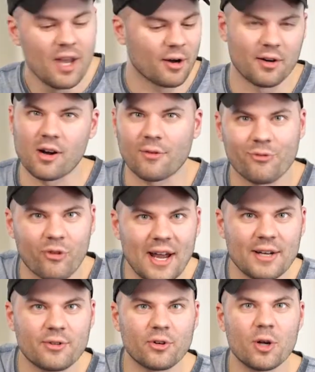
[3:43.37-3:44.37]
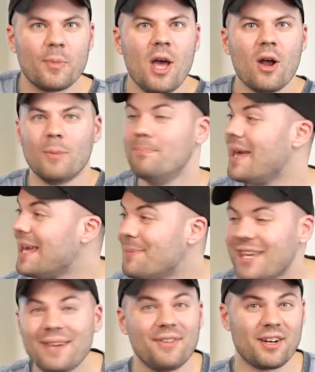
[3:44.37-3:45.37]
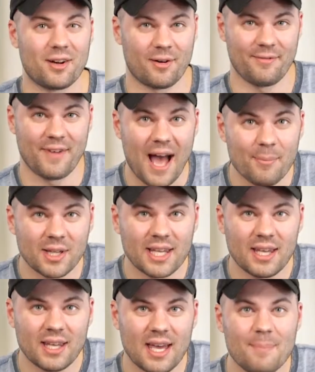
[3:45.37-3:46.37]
or in our friend group or maybe even in our family.